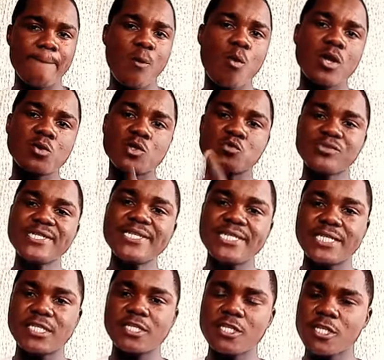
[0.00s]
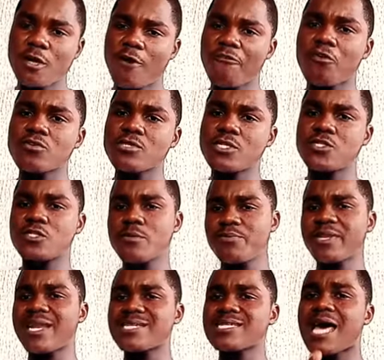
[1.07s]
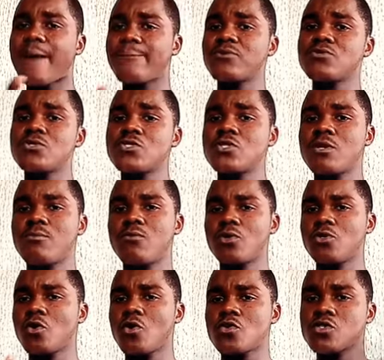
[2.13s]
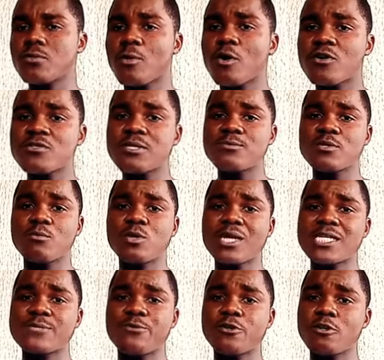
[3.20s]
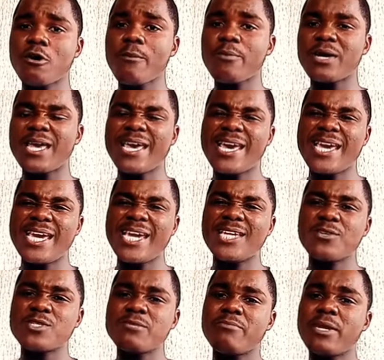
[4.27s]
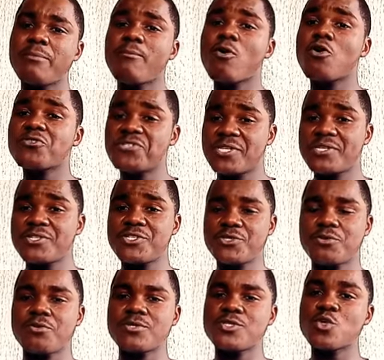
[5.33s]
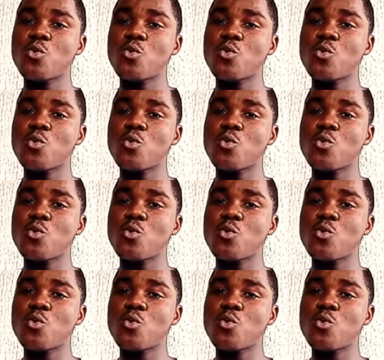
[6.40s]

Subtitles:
But when you're reading, of course, it's something that's happened to someone or some concept someone has brought up, it doesn't make more sense to us.